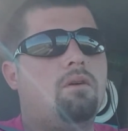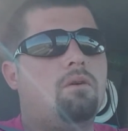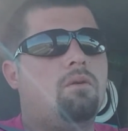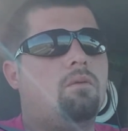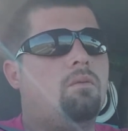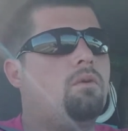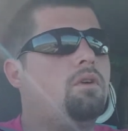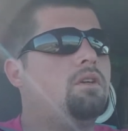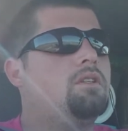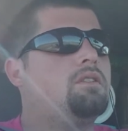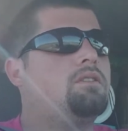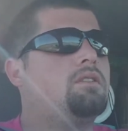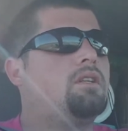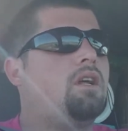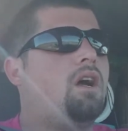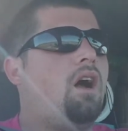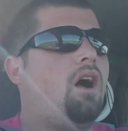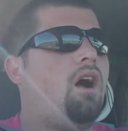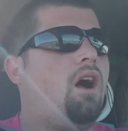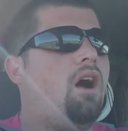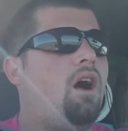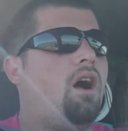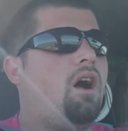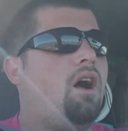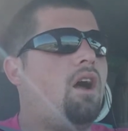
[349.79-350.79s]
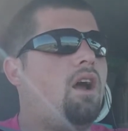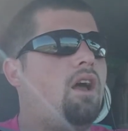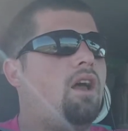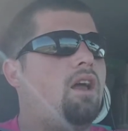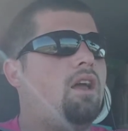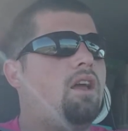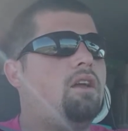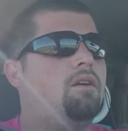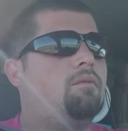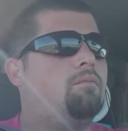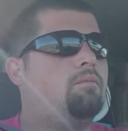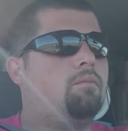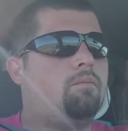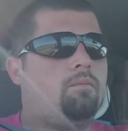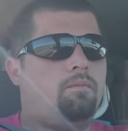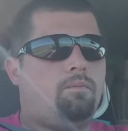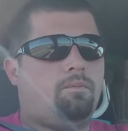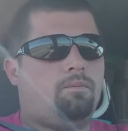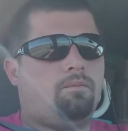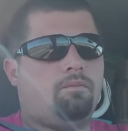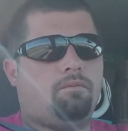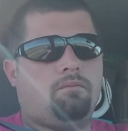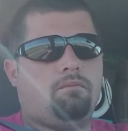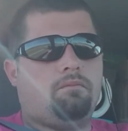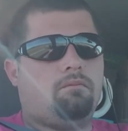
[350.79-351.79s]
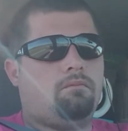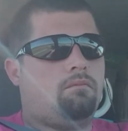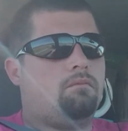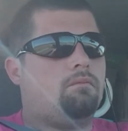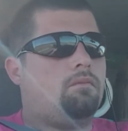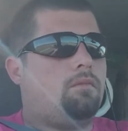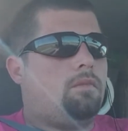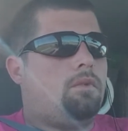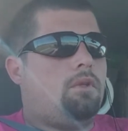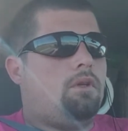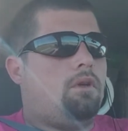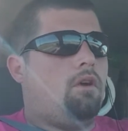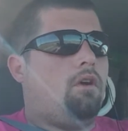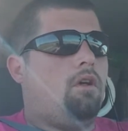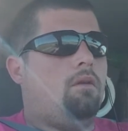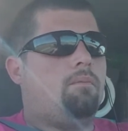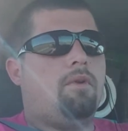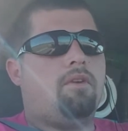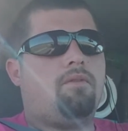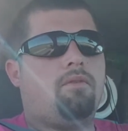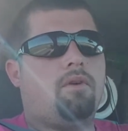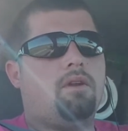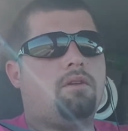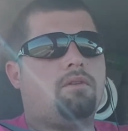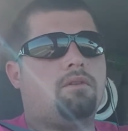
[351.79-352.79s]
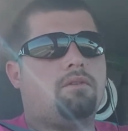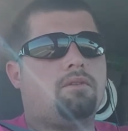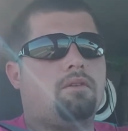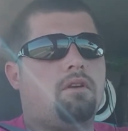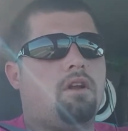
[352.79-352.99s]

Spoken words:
was I called my friends.